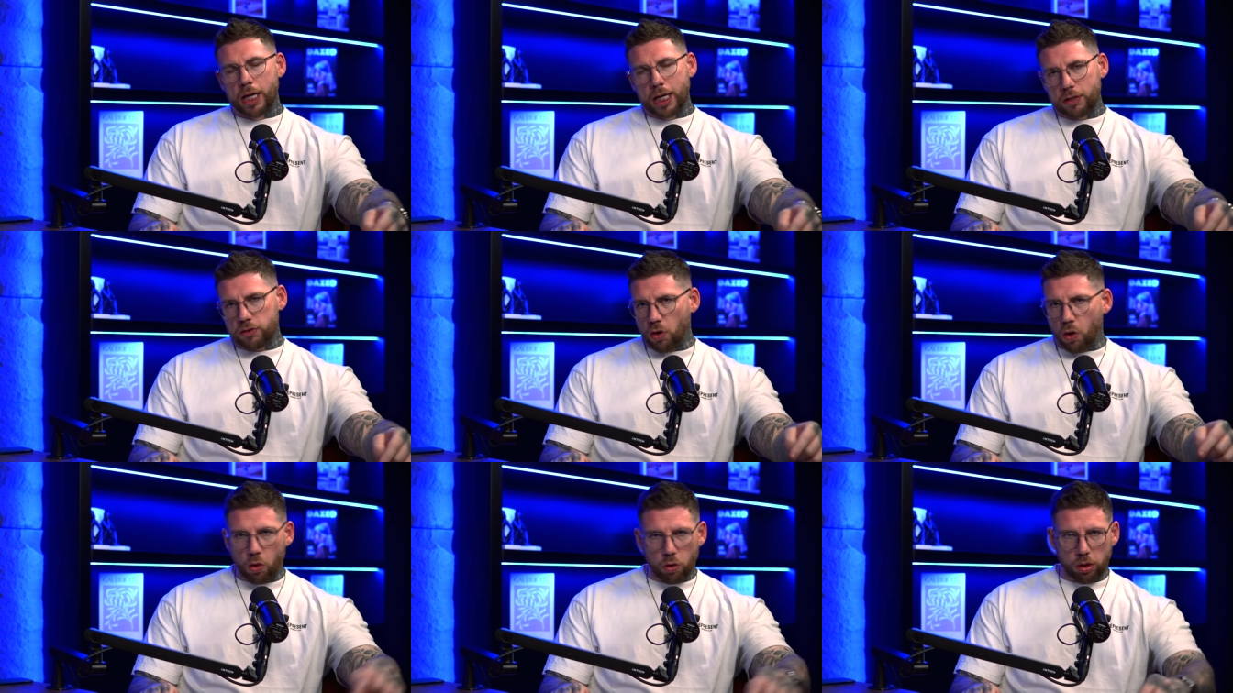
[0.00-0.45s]

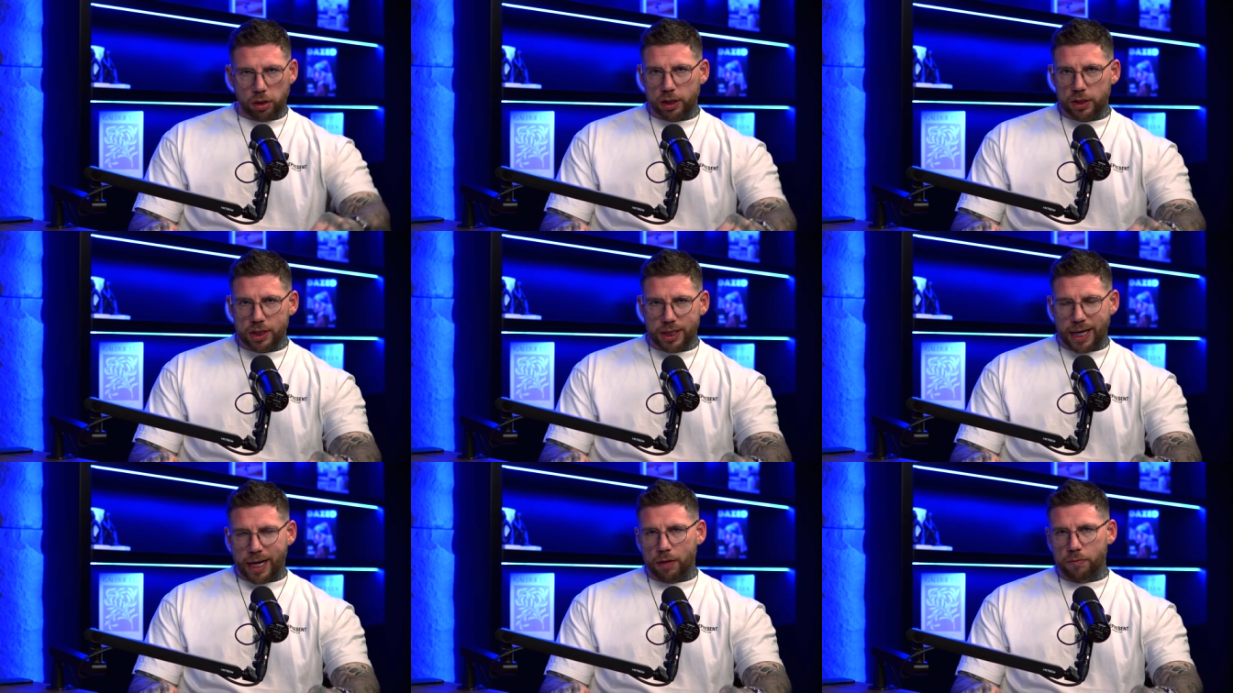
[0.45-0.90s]
He's got all
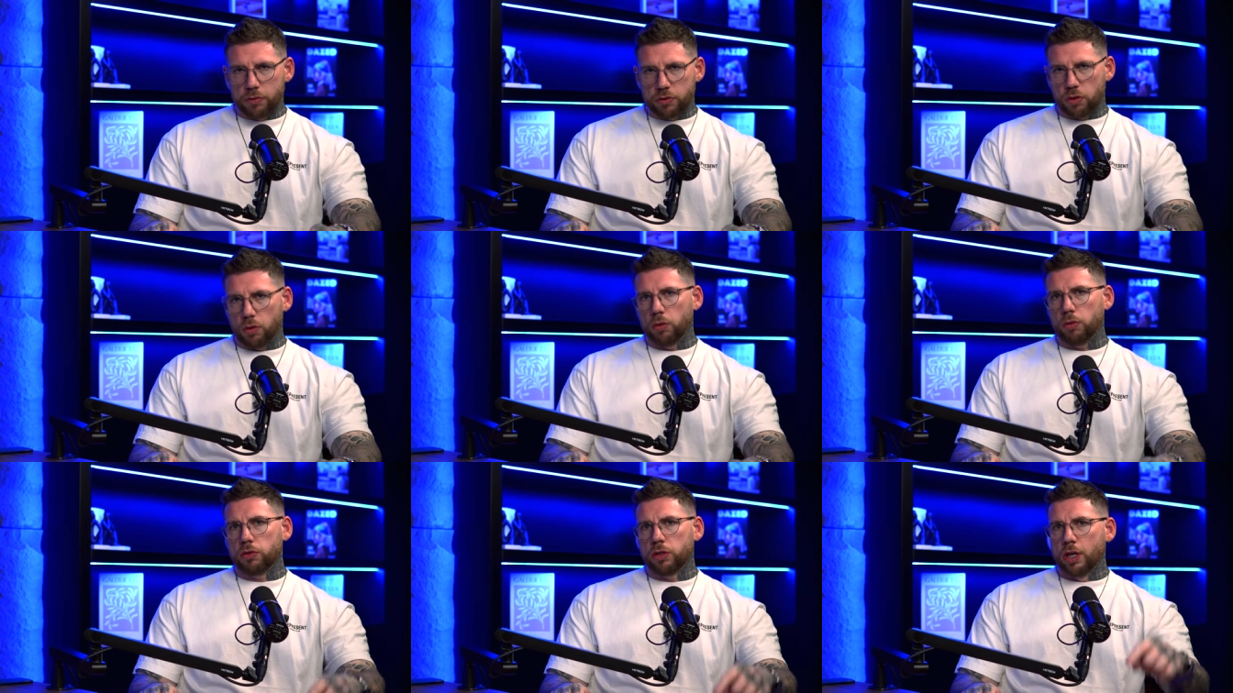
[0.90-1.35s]
these client
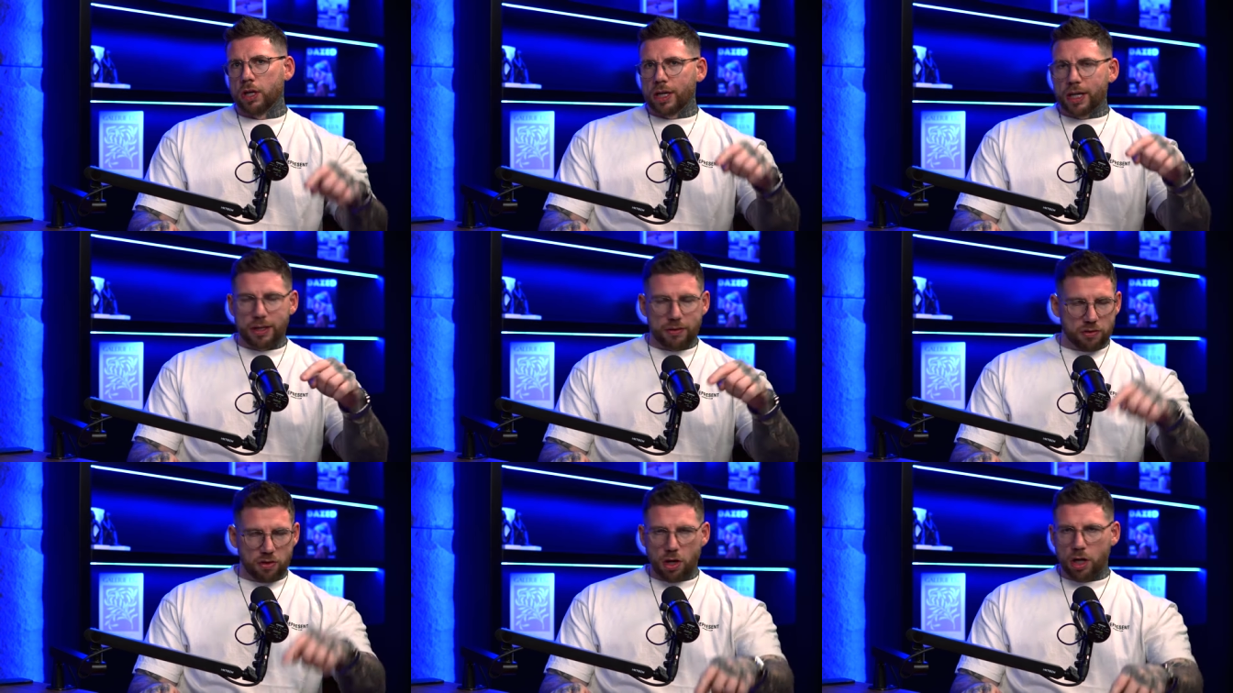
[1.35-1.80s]
results.
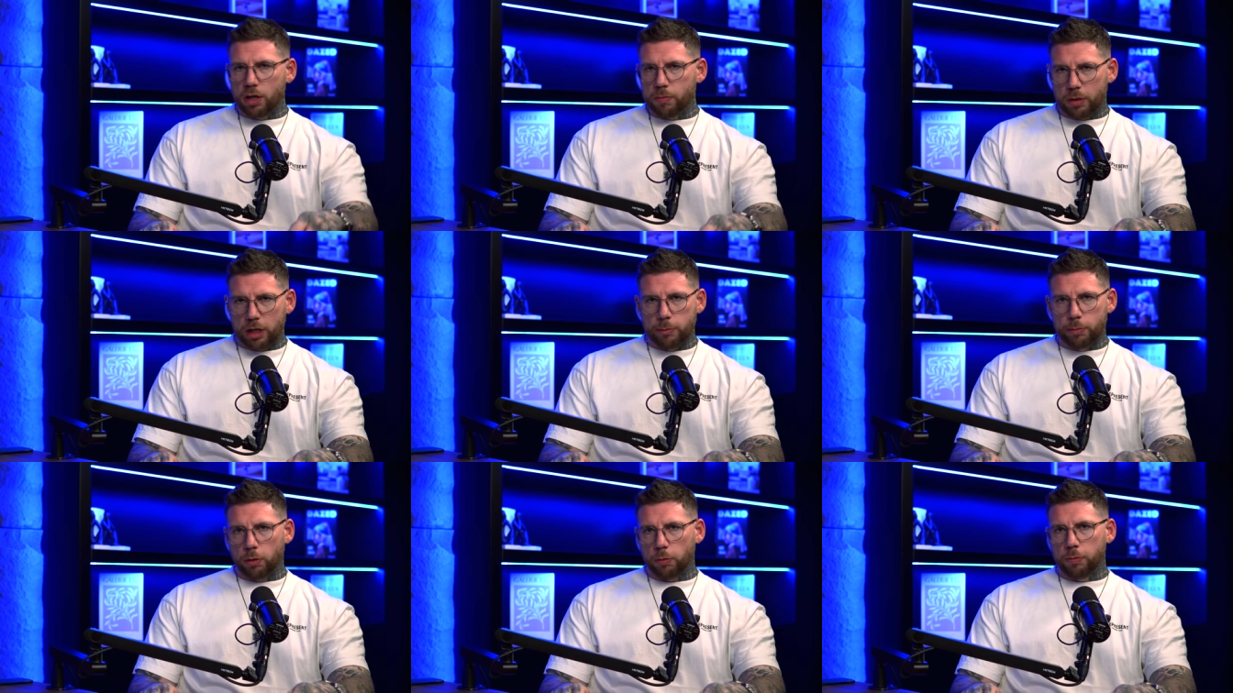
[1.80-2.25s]
He's turning
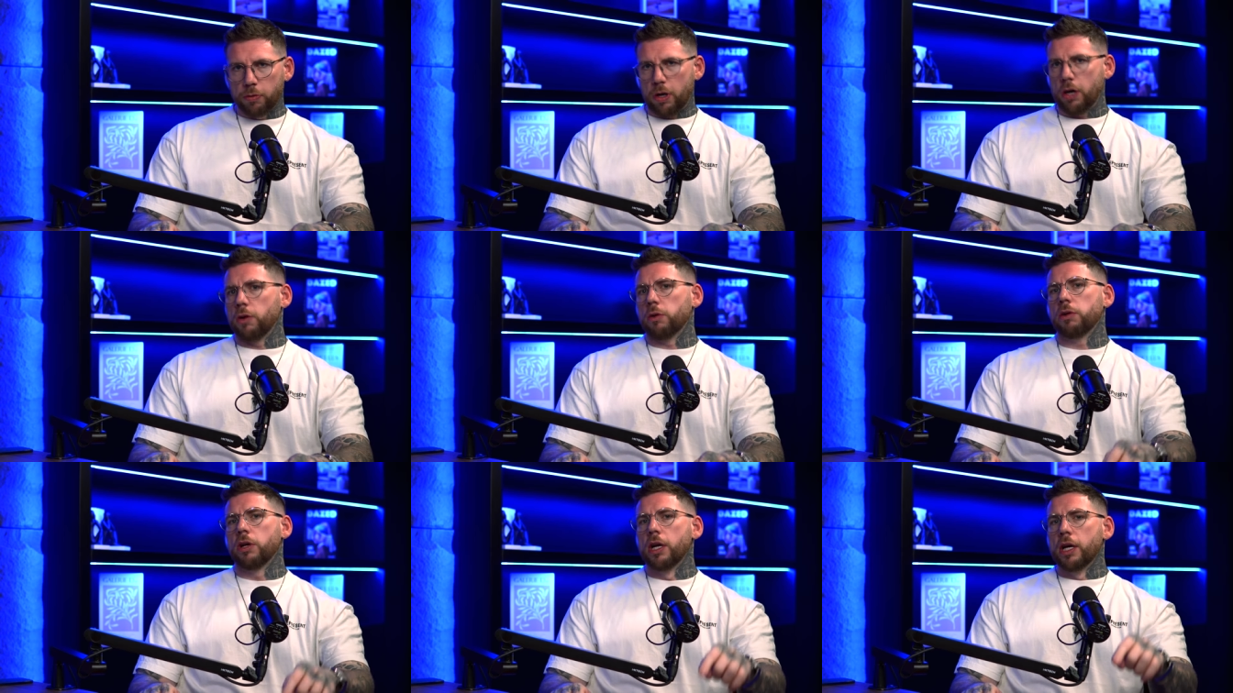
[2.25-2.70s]
people
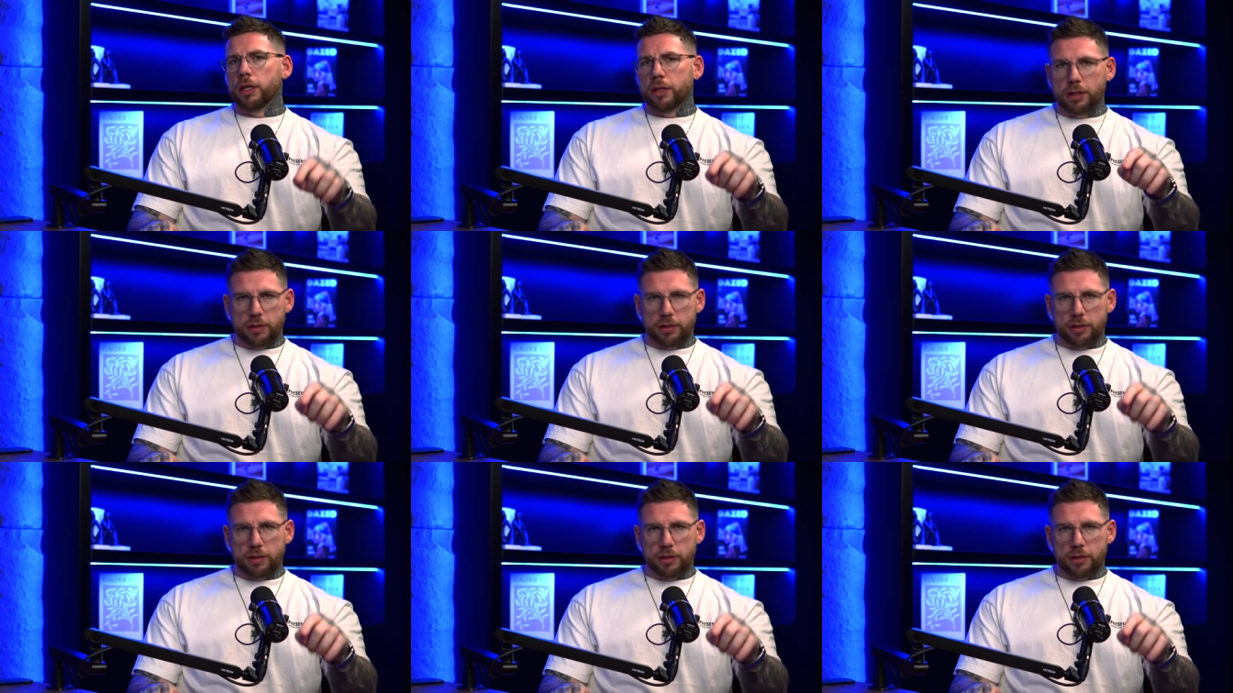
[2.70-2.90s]
pro.